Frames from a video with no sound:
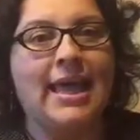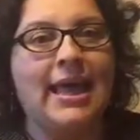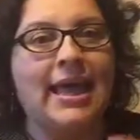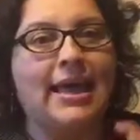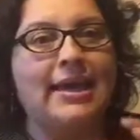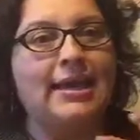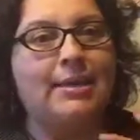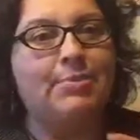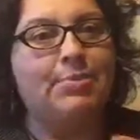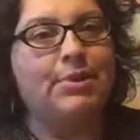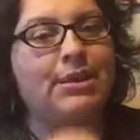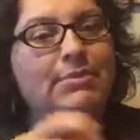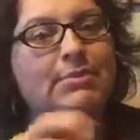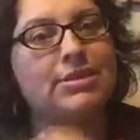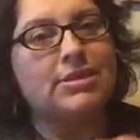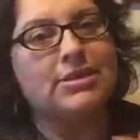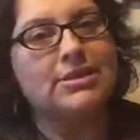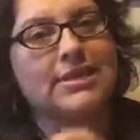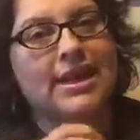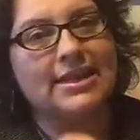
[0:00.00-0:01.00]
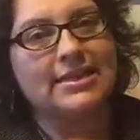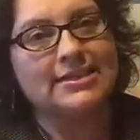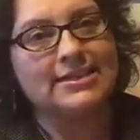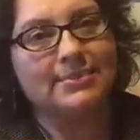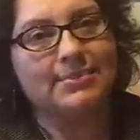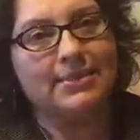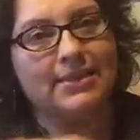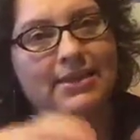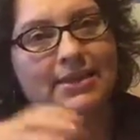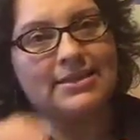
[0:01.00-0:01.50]
and it pretty much attacks the
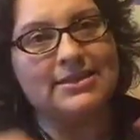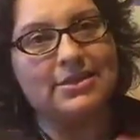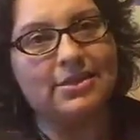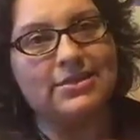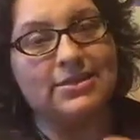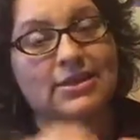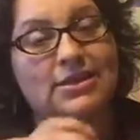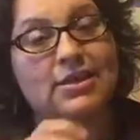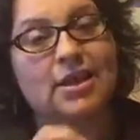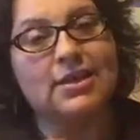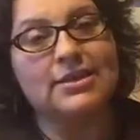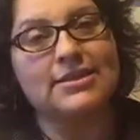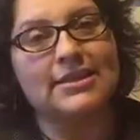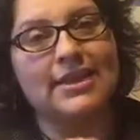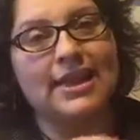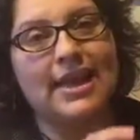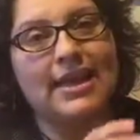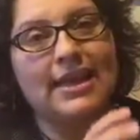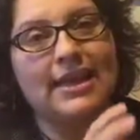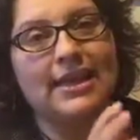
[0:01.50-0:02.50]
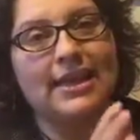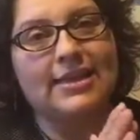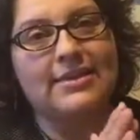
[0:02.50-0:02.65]
blood and starts intoxicating it.